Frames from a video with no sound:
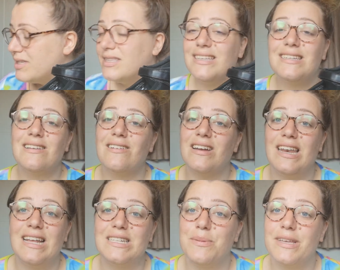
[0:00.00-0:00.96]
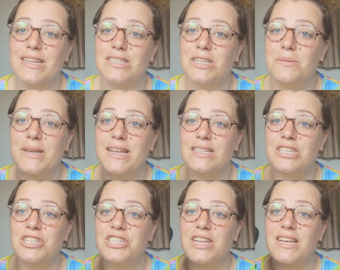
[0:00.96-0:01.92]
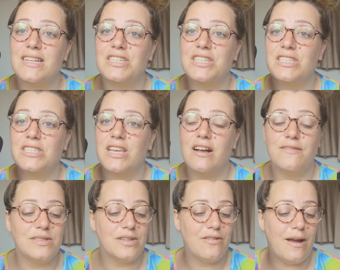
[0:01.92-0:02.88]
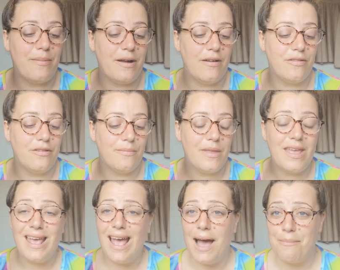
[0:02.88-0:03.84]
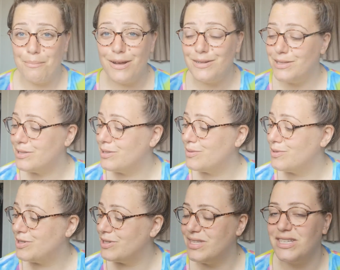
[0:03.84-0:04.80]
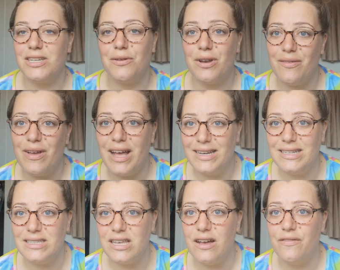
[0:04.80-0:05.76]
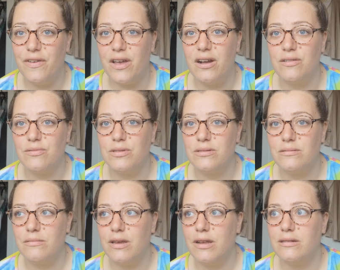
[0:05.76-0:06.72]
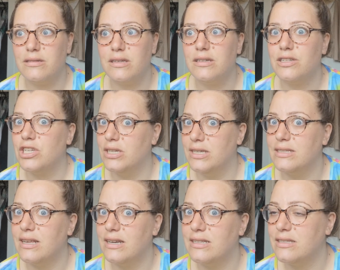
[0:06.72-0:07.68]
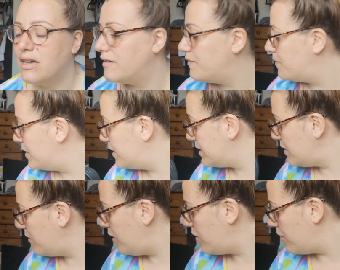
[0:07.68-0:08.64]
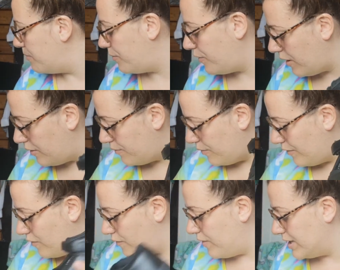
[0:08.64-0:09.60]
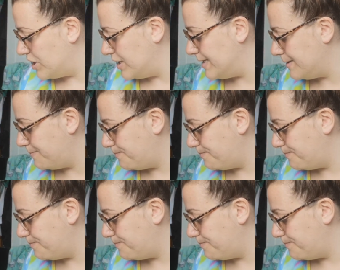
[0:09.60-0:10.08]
These aren't going to last my kid 2 minutes. She literally scuffs the crap out of them. And most of the school shoes, they don't have anti-scuff for girls. And I was like, she needs anti-scuff, but they don't do them. So we've got flashies.